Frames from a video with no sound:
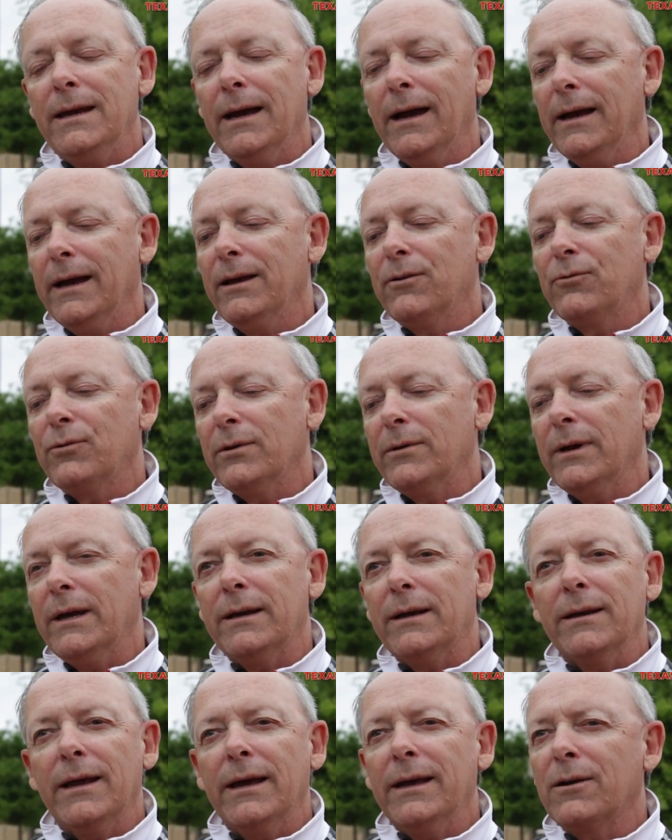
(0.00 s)
Yeah, Andrew
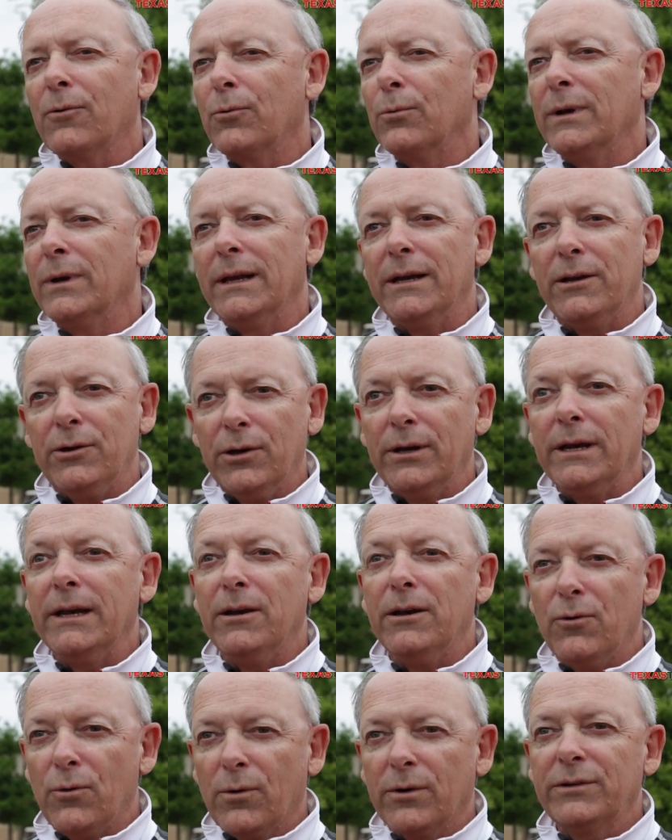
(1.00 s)
had, had a really good
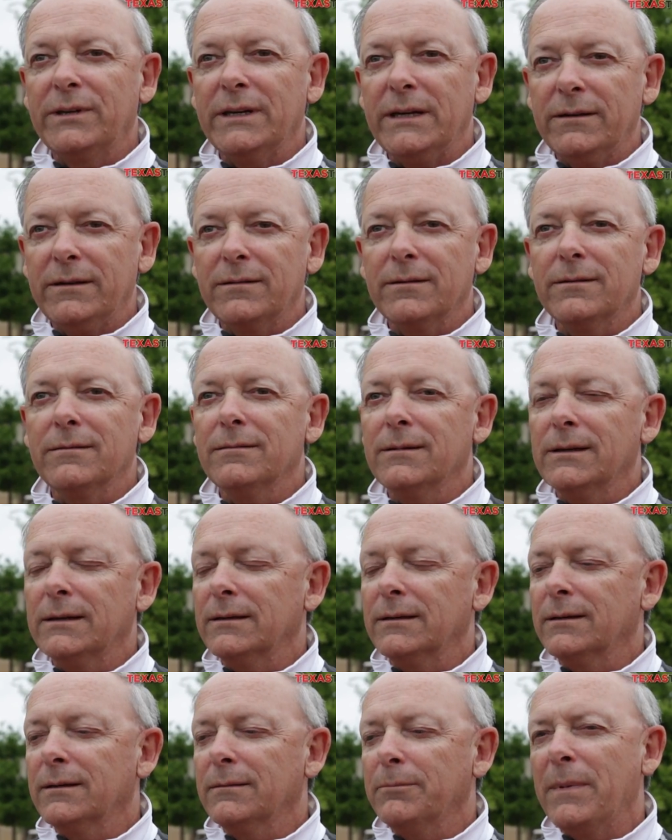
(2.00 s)
indoor season,
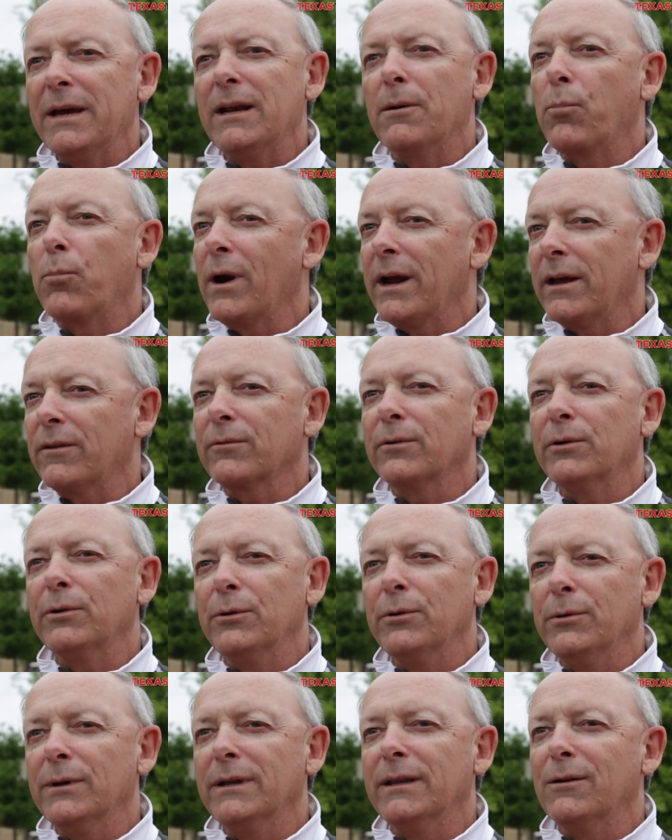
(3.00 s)
uh, made a
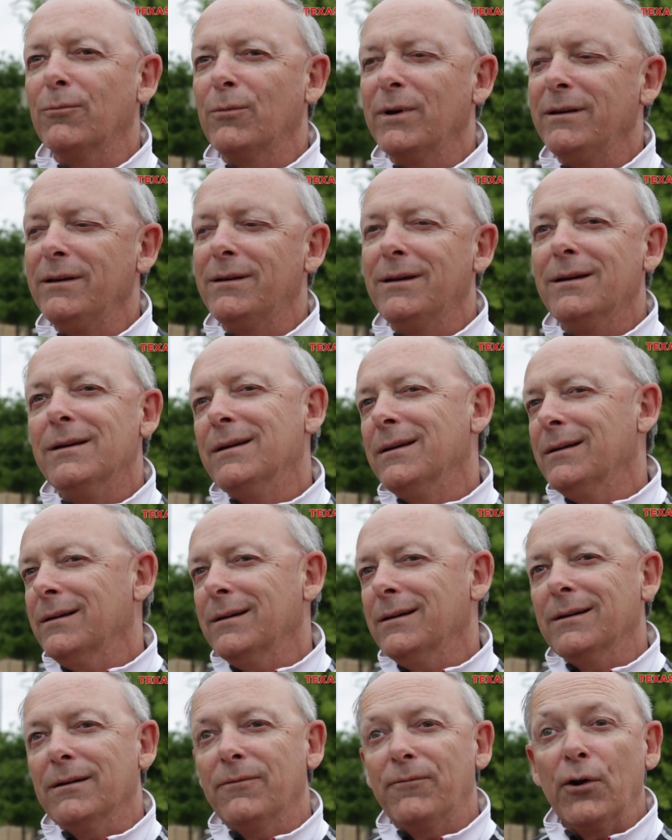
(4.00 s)
breakthrough, and then we
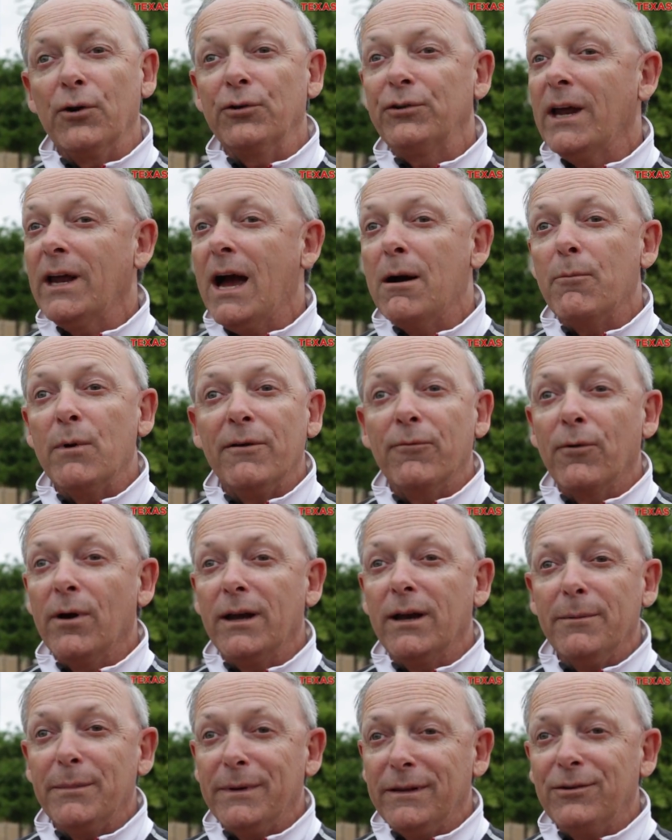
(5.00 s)
uh, first time we
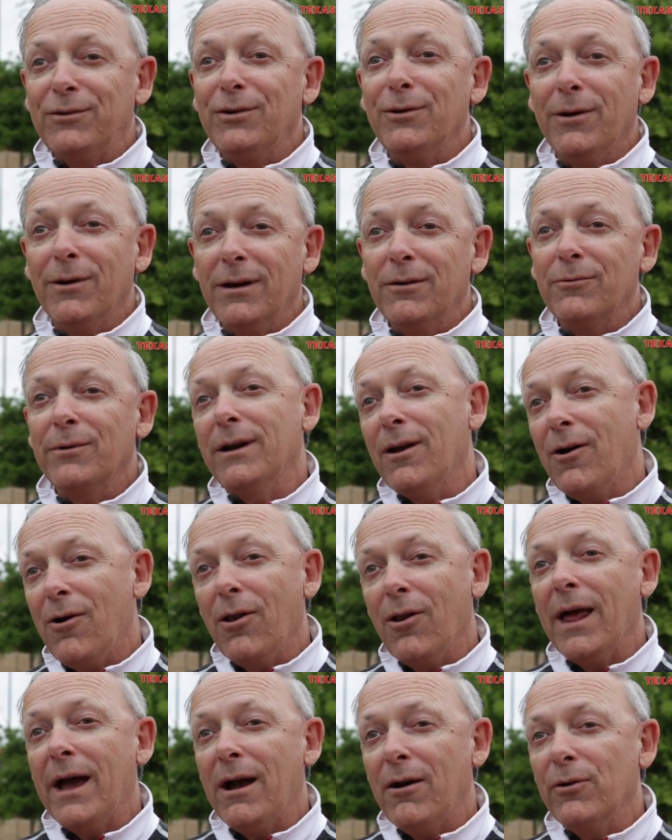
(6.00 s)
run him in the 200
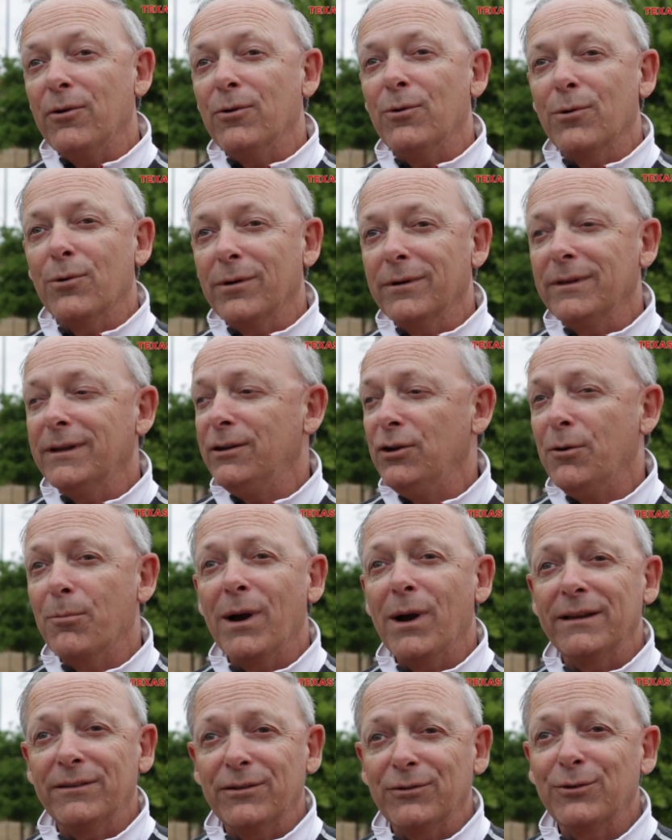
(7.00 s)
all outdoor, and then you
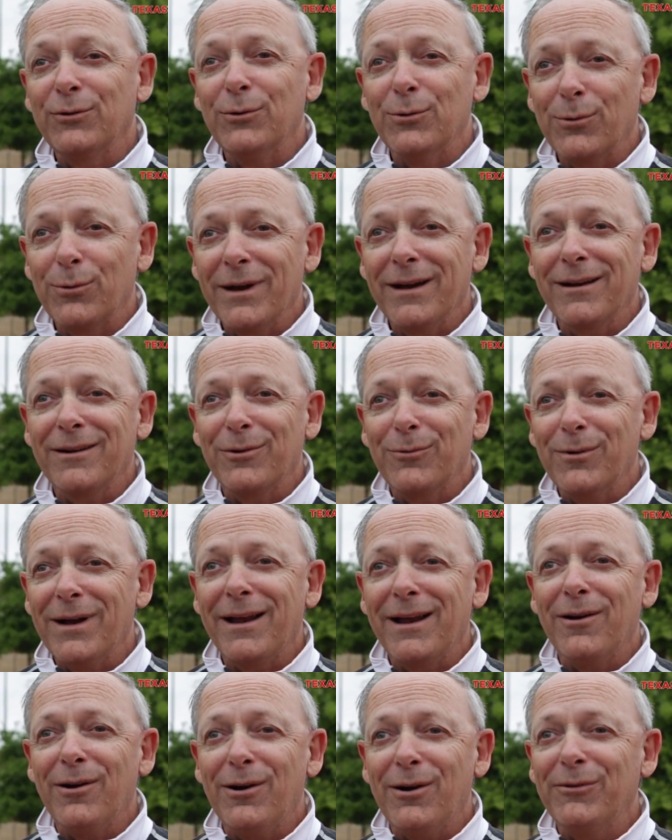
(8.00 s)
break the school record
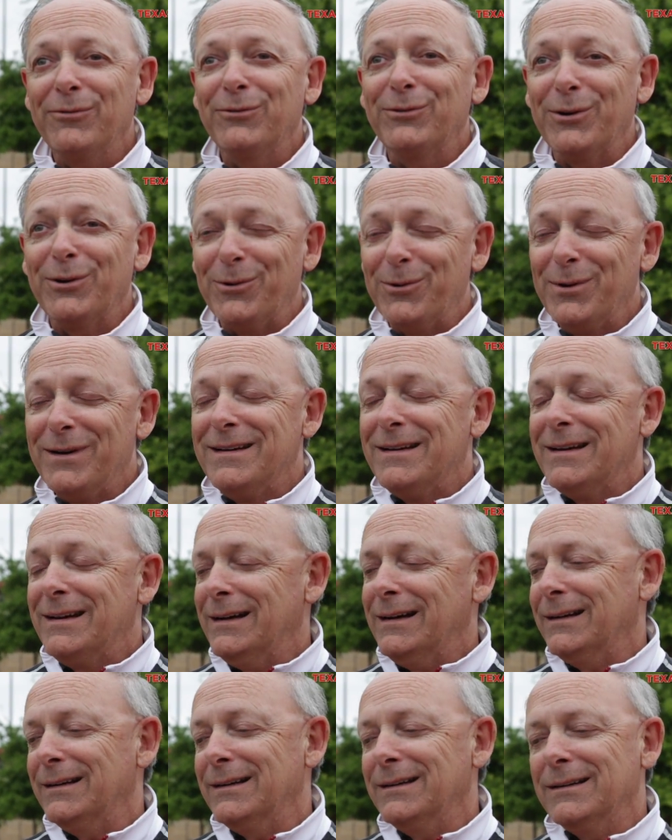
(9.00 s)
right off. So
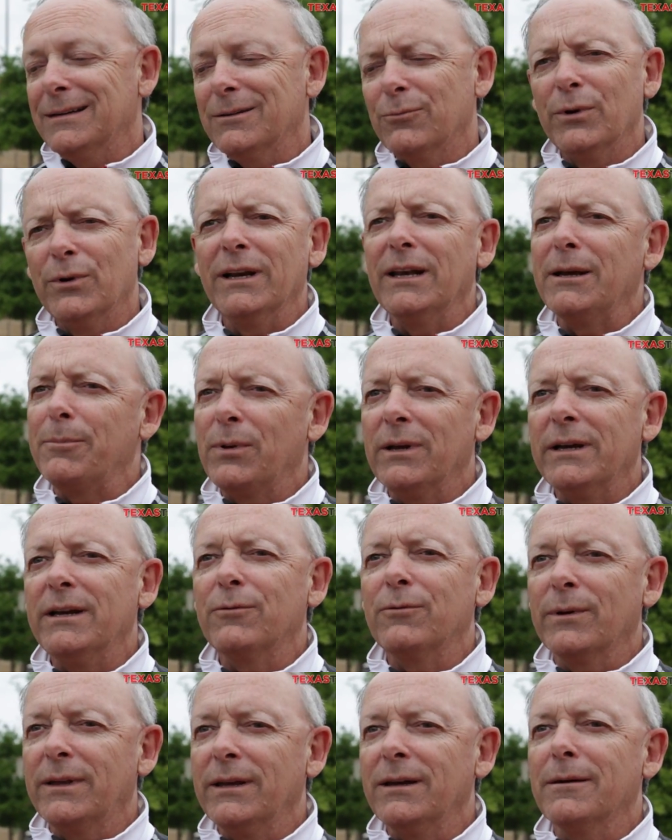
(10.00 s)
uh, really
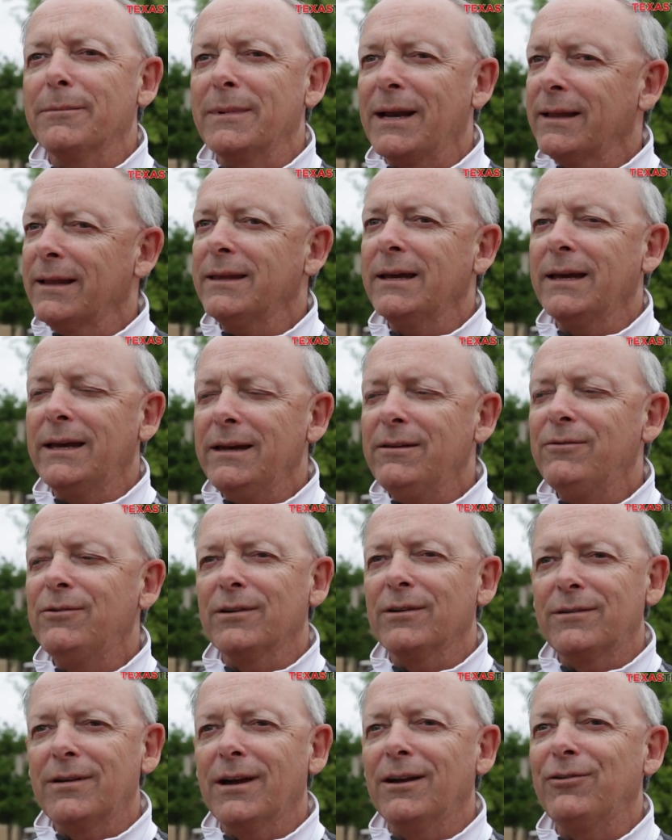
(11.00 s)
pleased with him, and I think
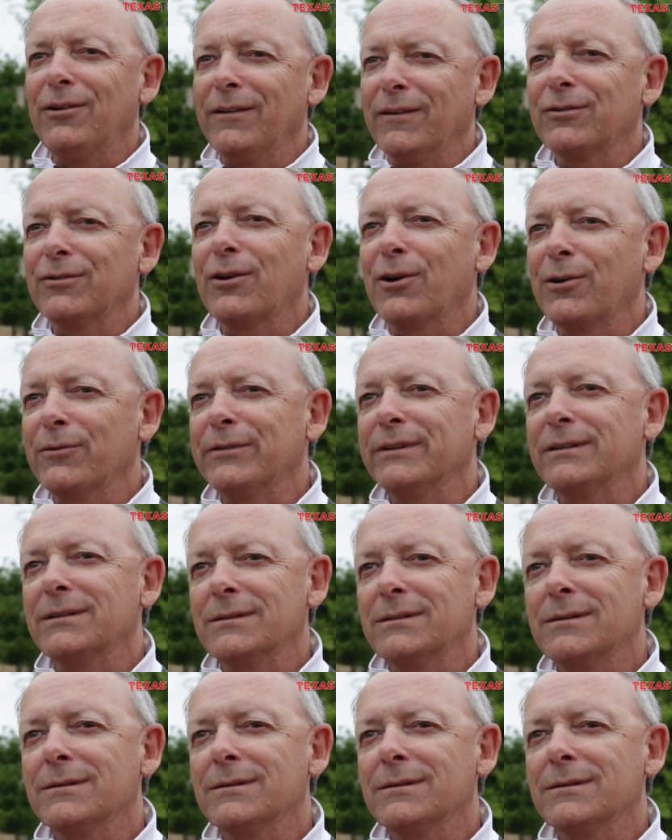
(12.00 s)
he's just touching the surface.